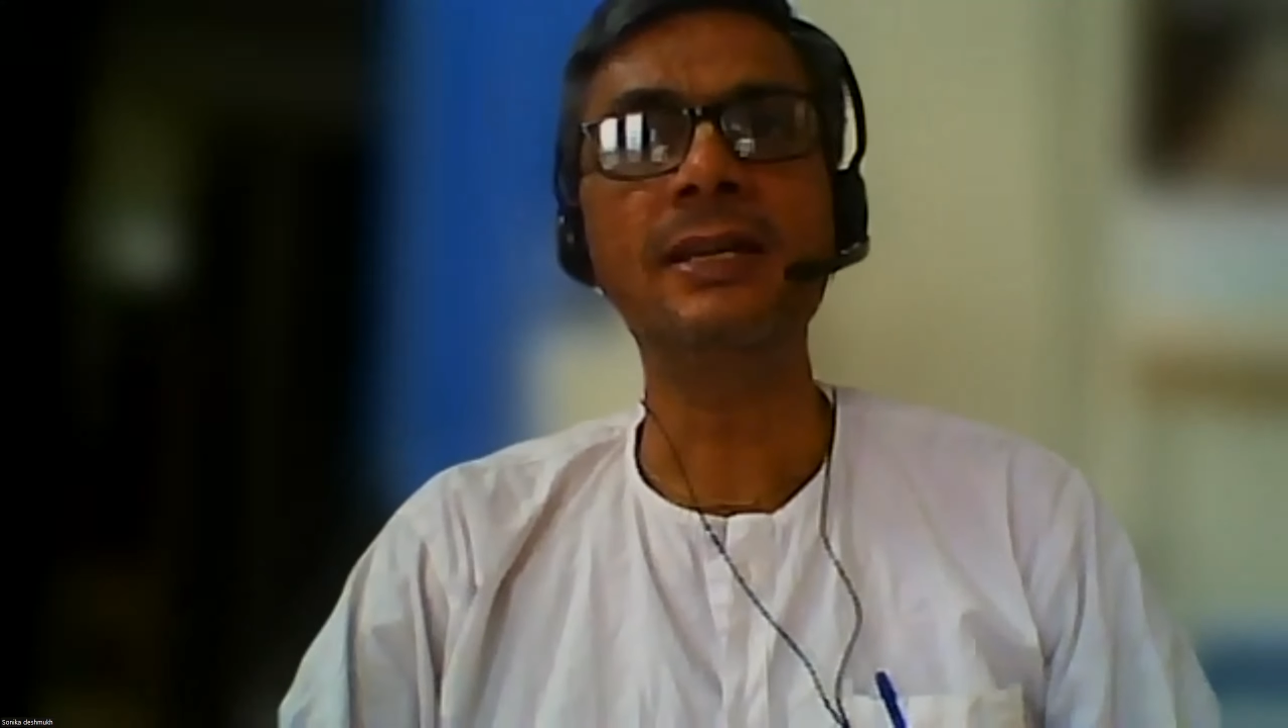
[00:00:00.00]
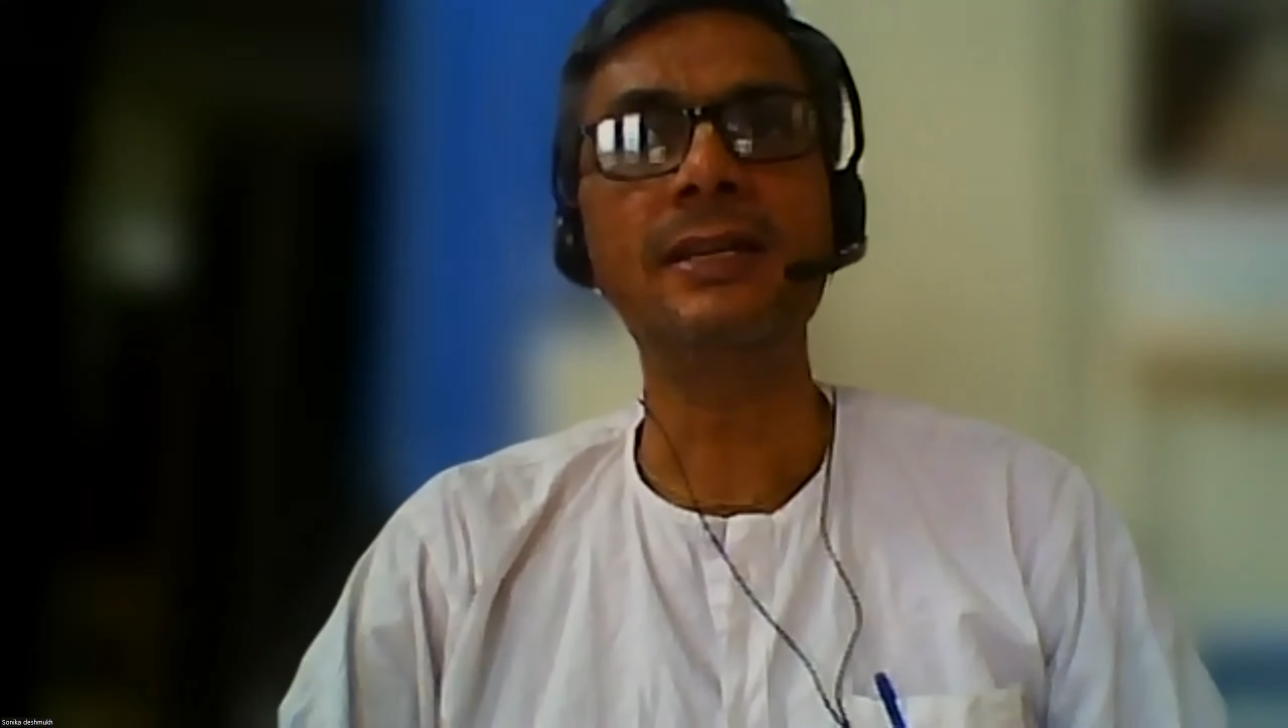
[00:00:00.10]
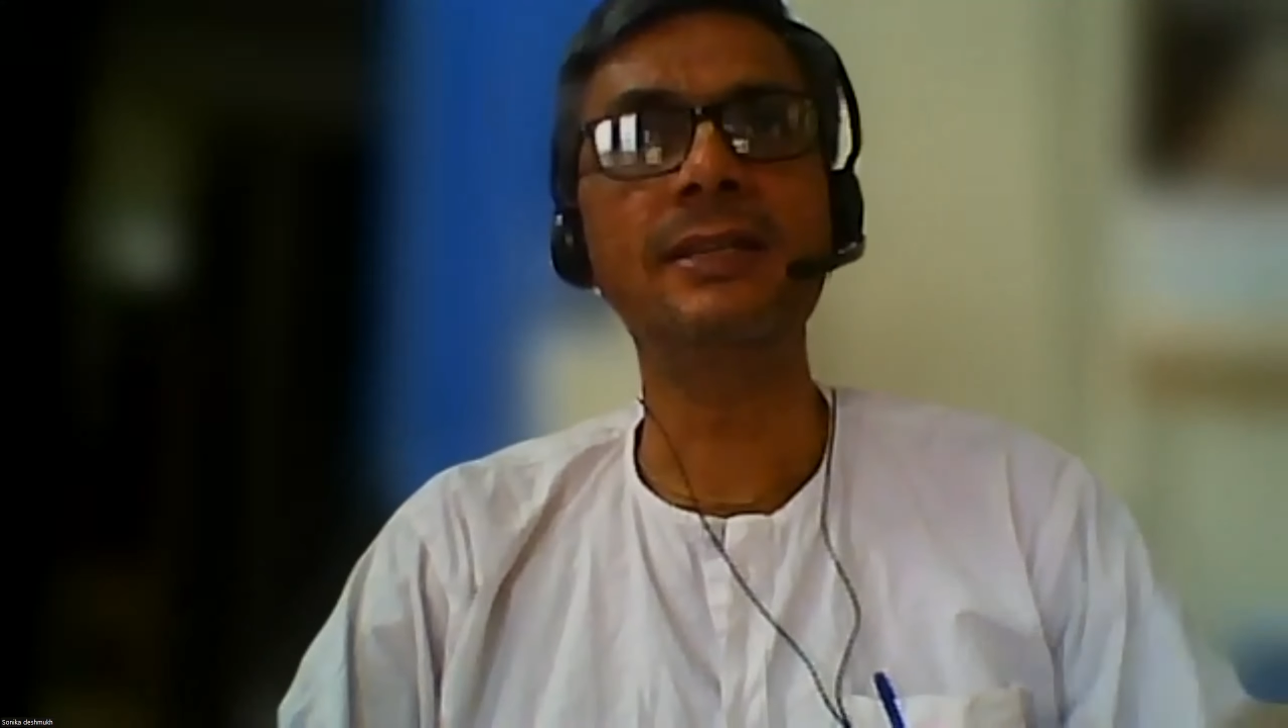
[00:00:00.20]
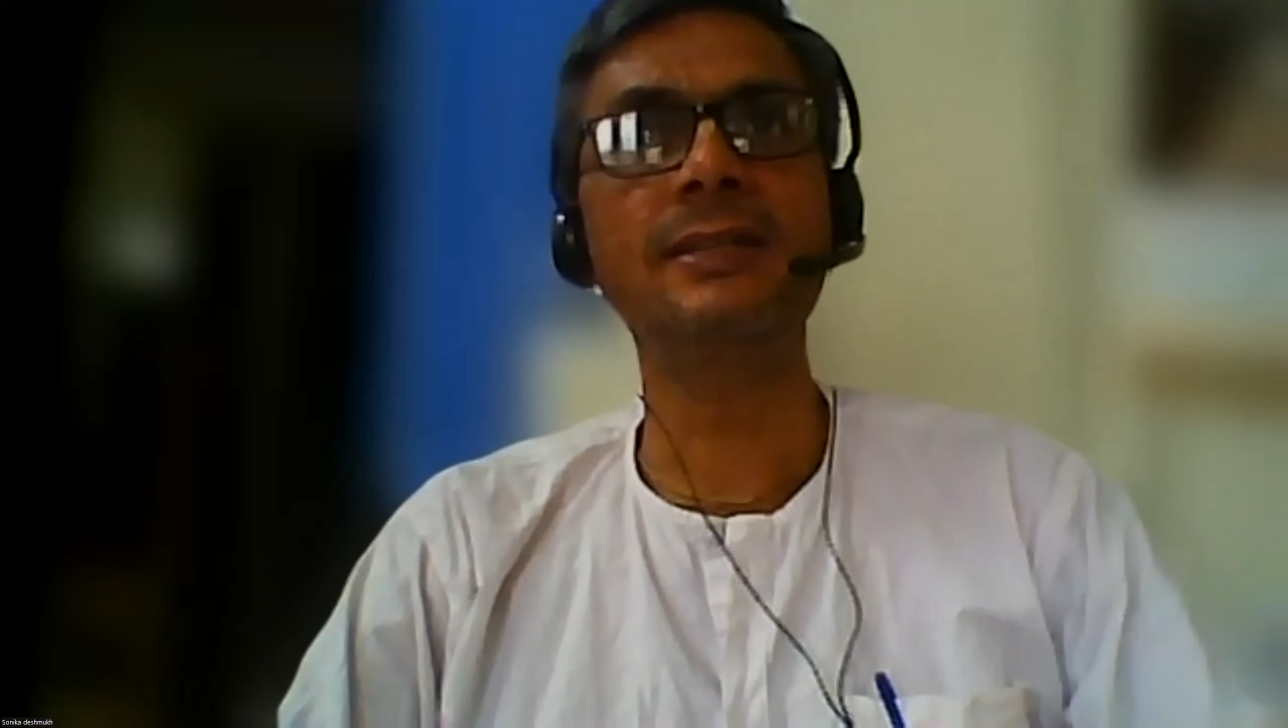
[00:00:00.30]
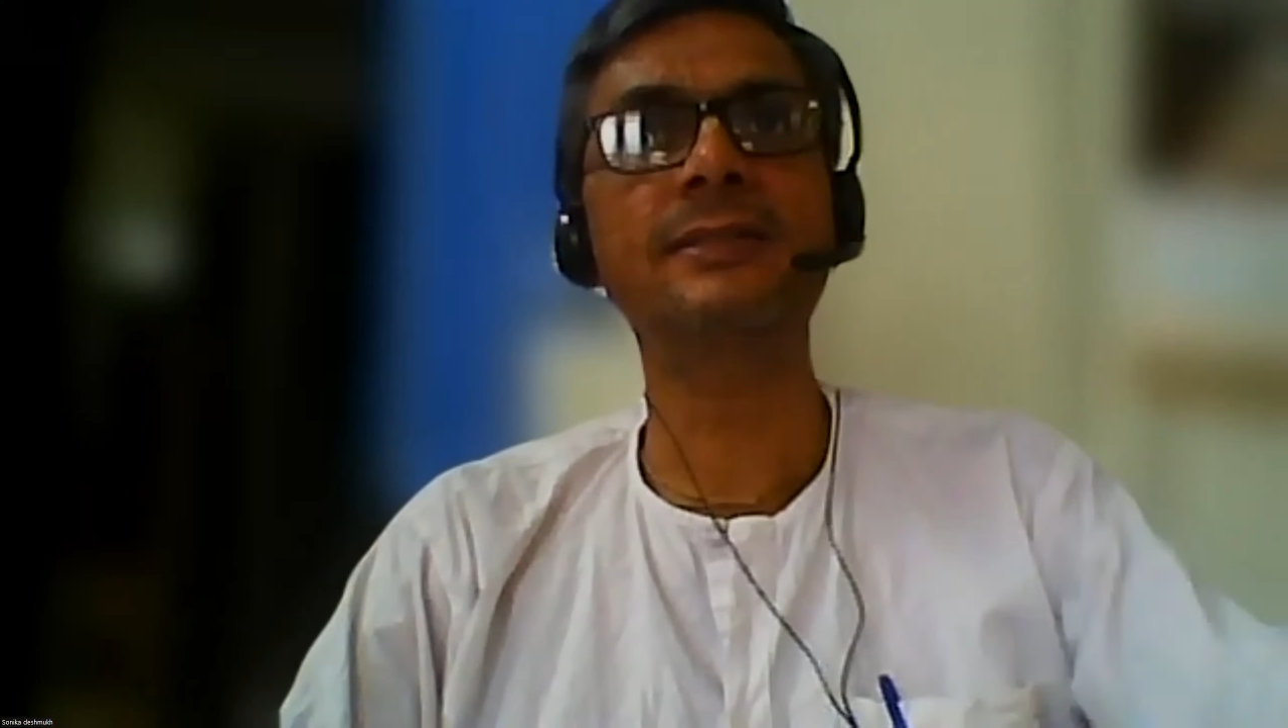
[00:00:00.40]

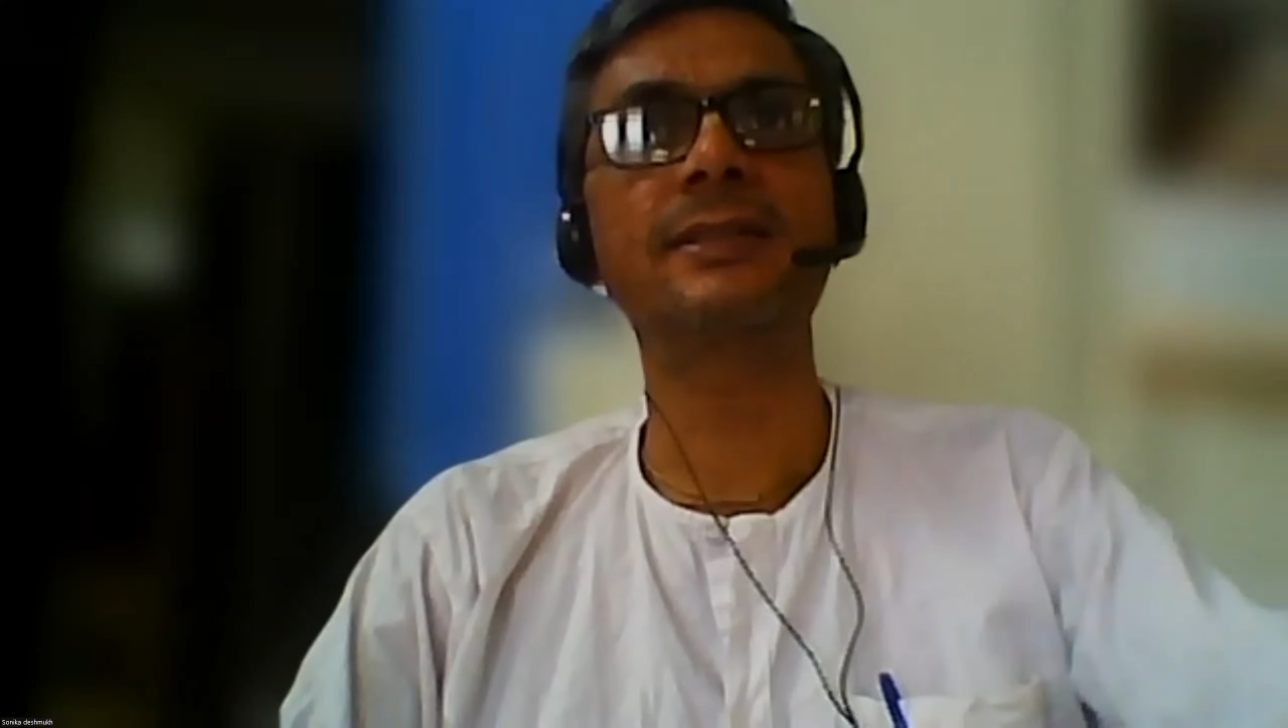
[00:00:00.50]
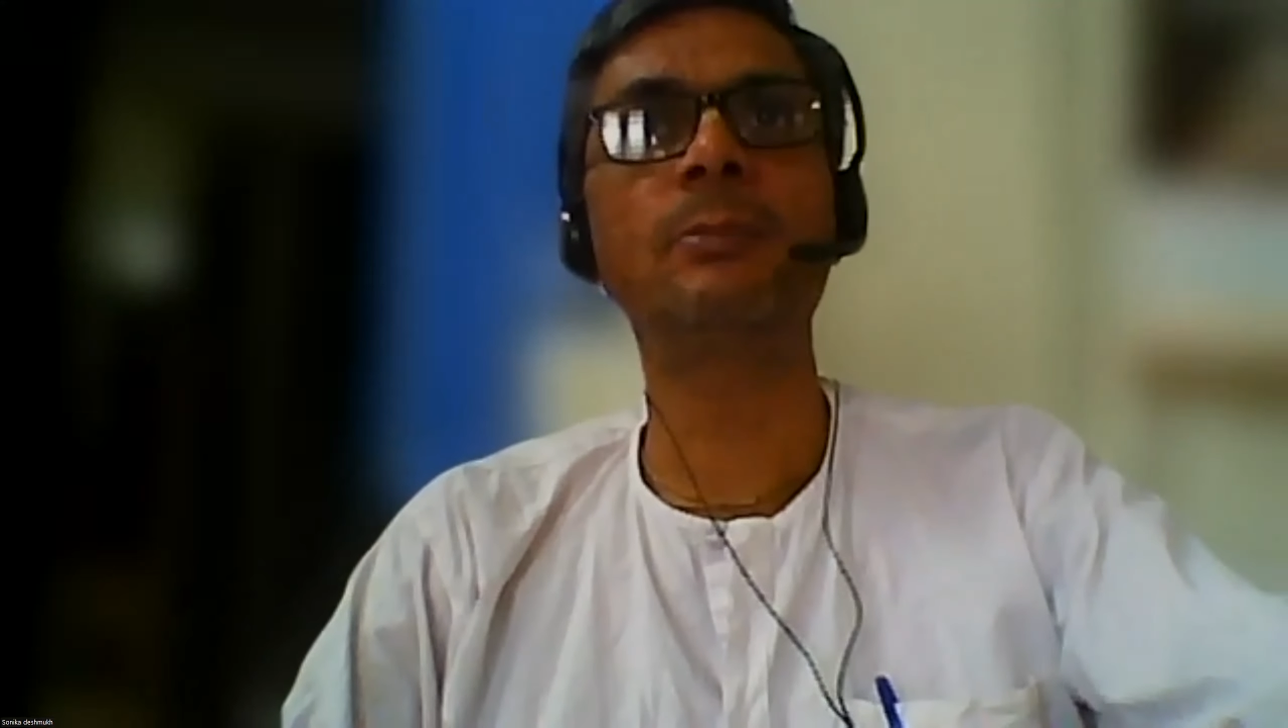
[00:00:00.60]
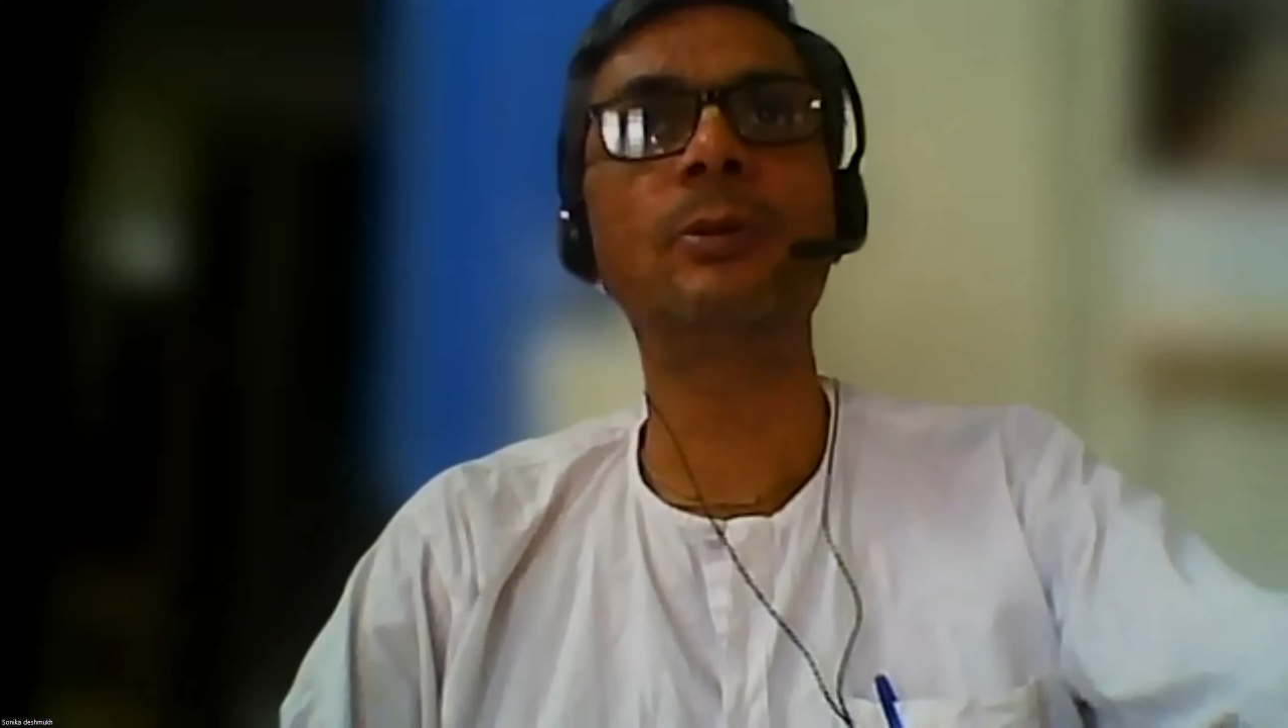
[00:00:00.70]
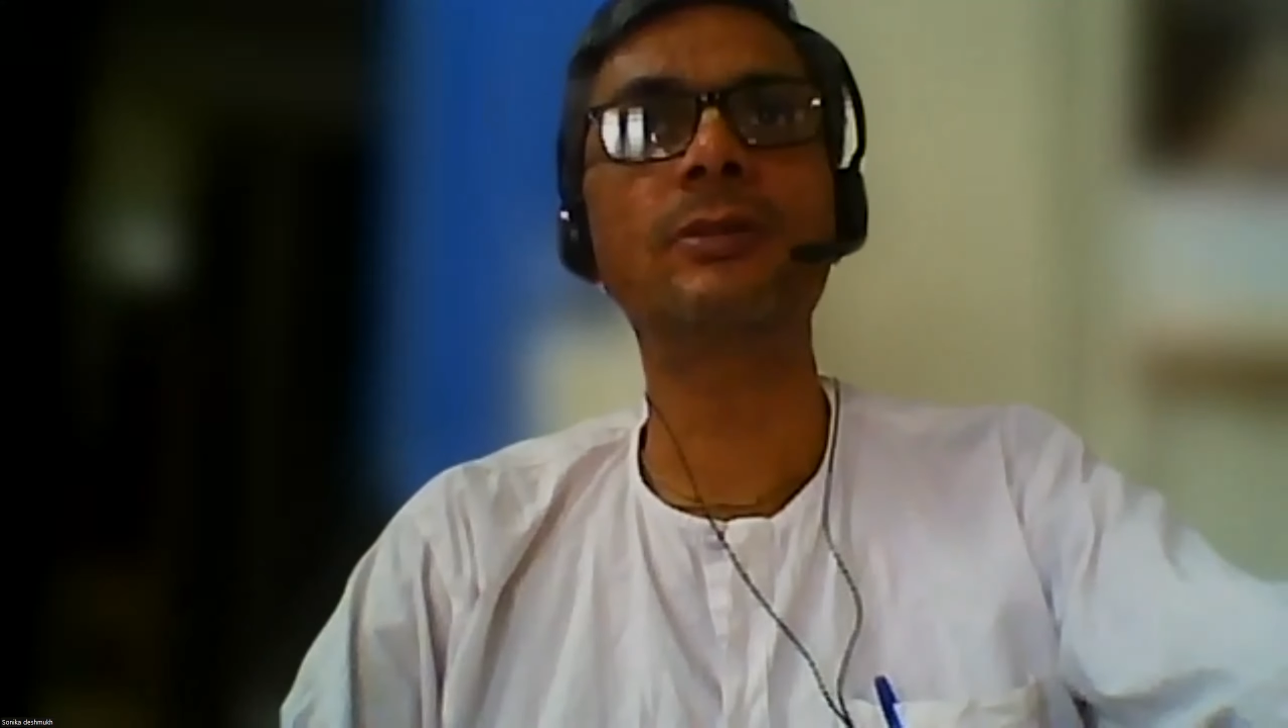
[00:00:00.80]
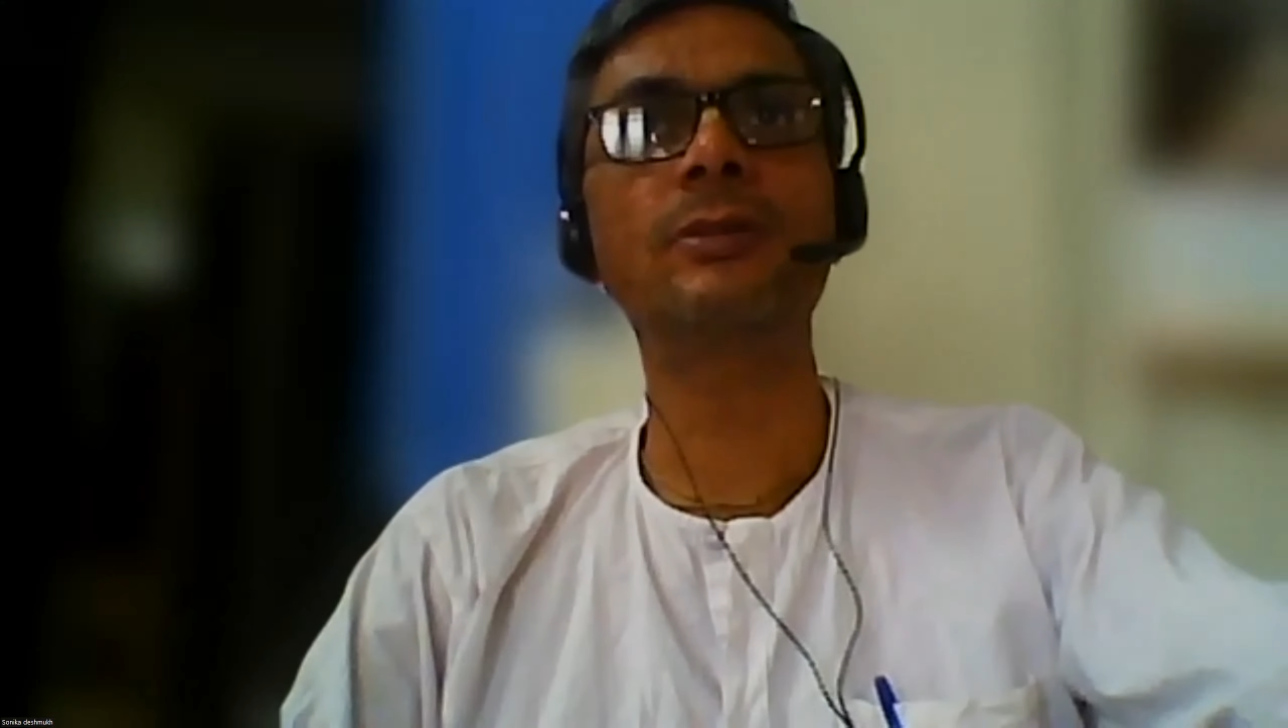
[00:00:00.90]
is
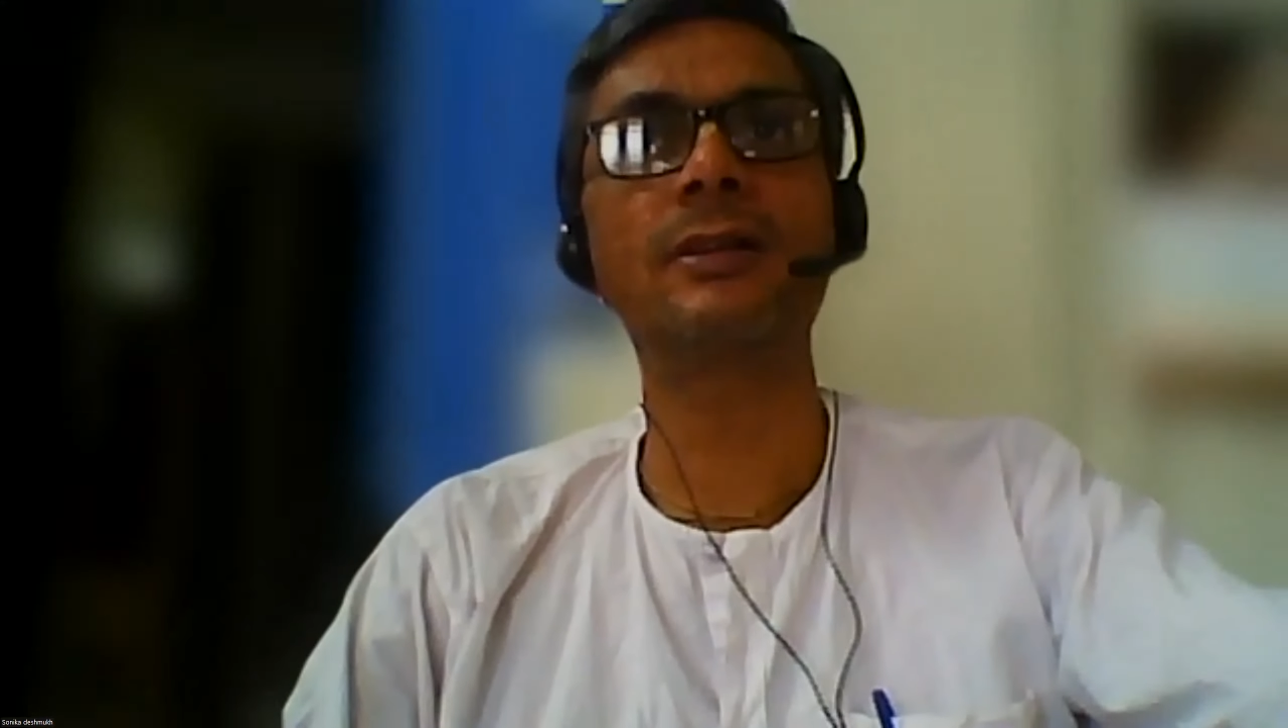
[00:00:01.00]
about.